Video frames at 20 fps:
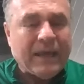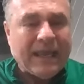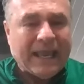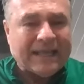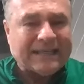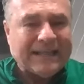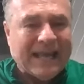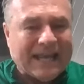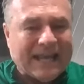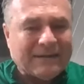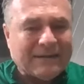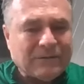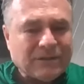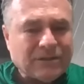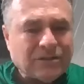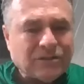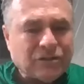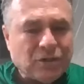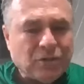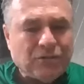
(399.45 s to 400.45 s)
and not
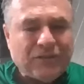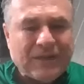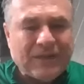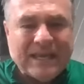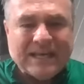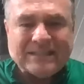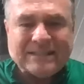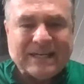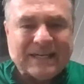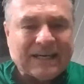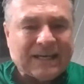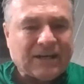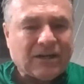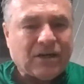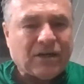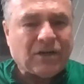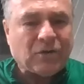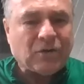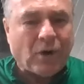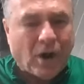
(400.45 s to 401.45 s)
do things that
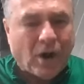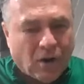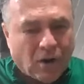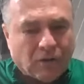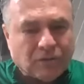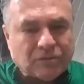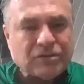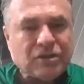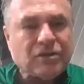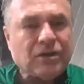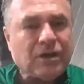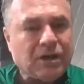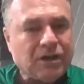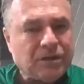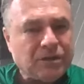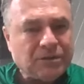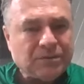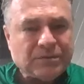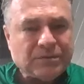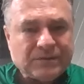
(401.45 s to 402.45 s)
cause you to
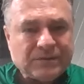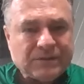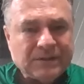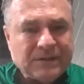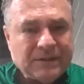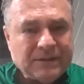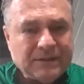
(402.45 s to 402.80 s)
lose.